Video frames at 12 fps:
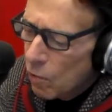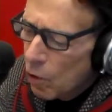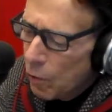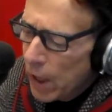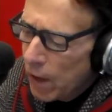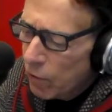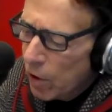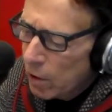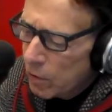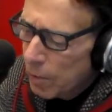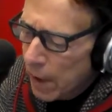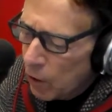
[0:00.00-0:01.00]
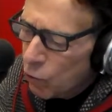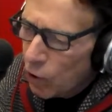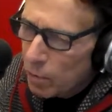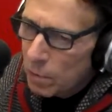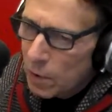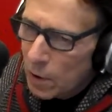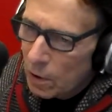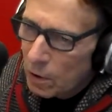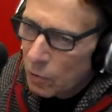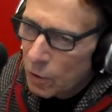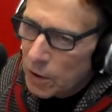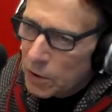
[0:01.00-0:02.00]
Well, we have the Mann Corp
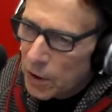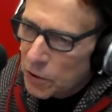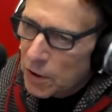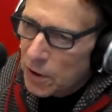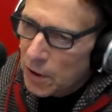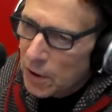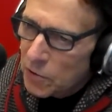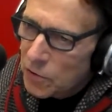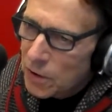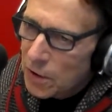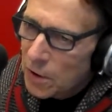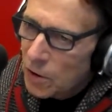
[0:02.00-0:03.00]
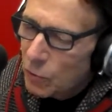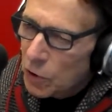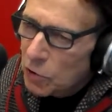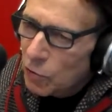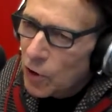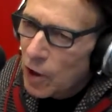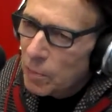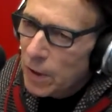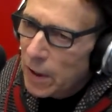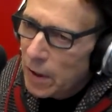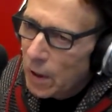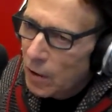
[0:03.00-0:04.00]
organization is the original company,